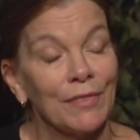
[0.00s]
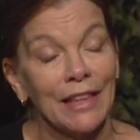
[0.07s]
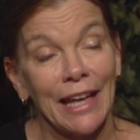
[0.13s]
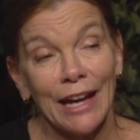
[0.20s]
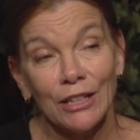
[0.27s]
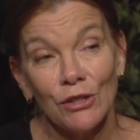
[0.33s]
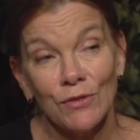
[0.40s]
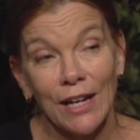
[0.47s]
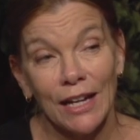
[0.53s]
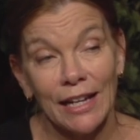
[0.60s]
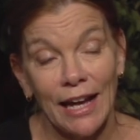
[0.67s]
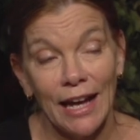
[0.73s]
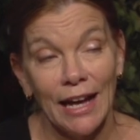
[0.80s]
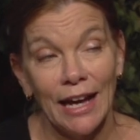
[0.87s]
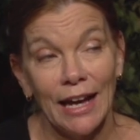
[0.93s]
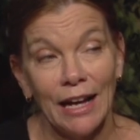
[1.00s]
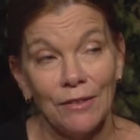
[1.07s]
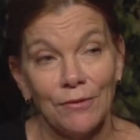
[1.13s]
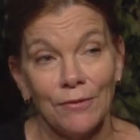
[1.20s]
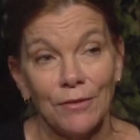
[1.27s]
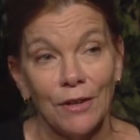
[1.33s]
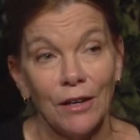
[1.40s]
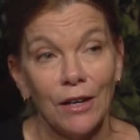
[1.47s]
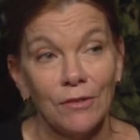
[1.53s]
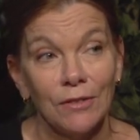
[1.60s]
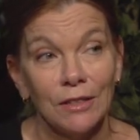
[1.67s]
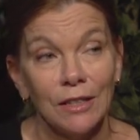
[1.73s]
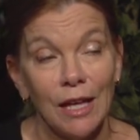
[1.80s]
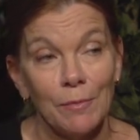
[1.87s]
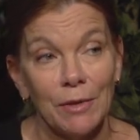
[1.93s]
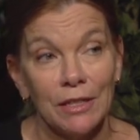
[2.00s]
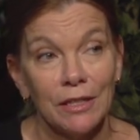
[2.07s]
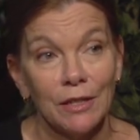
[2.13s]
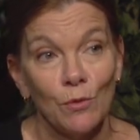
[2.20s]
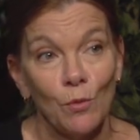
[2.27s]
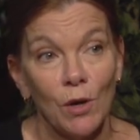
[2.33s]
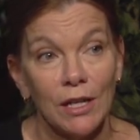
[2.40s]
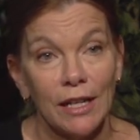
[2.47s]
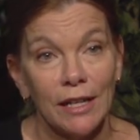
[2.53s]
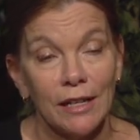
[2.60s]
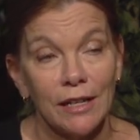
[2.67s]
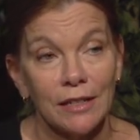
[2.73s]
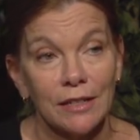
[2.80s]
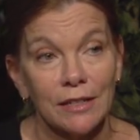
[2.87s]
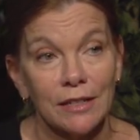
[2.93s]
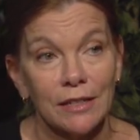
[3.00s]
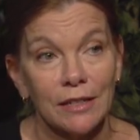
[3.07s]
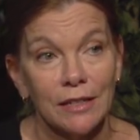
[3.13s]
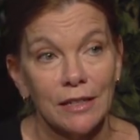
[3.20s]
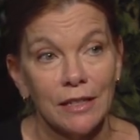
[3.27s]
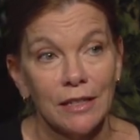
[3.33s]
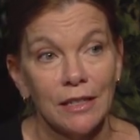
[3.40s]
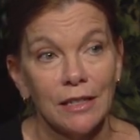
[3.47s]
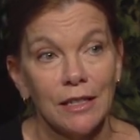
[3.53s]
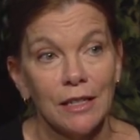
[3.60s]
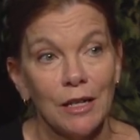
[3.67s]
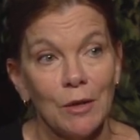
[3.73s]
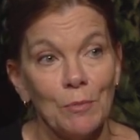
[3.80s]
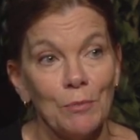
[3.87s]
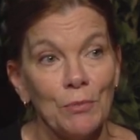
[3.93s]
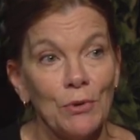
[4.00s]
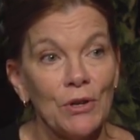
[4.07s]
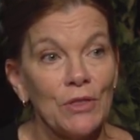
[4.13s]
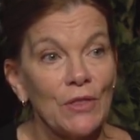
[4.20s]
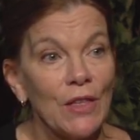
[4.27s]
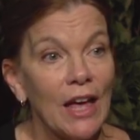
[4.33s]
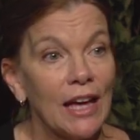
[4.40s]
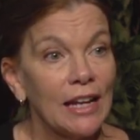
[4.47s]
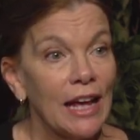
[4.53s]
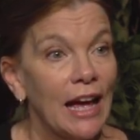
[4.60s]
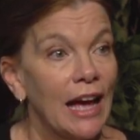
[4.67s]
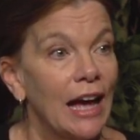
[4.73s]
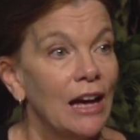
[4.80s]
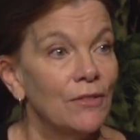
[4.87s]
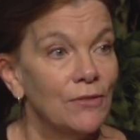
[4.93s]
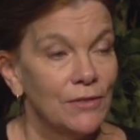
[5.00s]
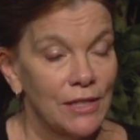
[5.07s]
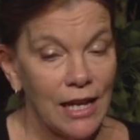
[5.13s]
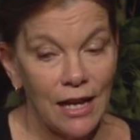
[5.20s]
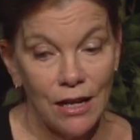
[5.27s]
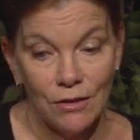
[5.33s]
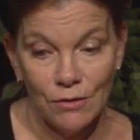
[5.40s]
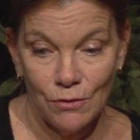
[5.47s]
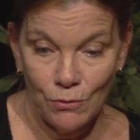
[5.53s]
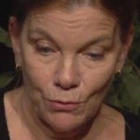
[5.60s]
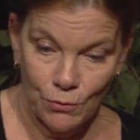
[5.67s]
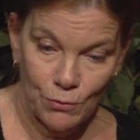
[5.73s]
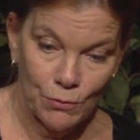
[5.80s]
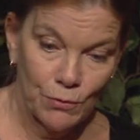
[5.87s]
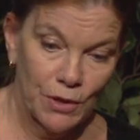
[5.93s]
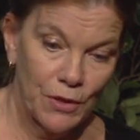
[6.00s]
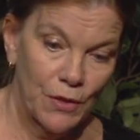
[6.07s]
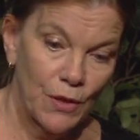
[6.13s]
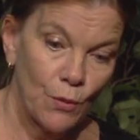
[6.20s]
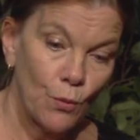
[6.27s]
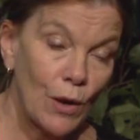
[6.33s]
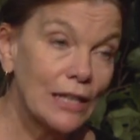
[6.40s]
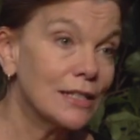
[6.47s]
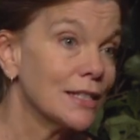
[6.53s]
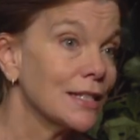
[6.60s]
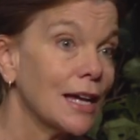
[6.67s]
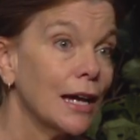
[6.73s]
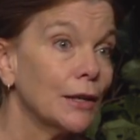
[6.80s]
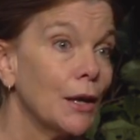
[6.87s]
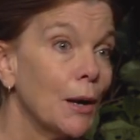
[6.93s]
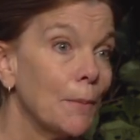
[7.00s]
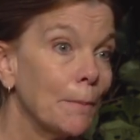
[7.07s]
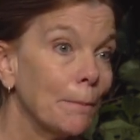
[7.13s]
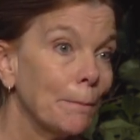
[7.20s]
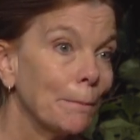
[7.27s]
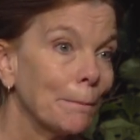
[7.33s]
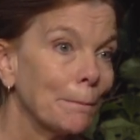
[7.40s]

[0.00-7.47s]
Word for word: Now you've got a half of a lemon in one hand. Put that half down with the wet side up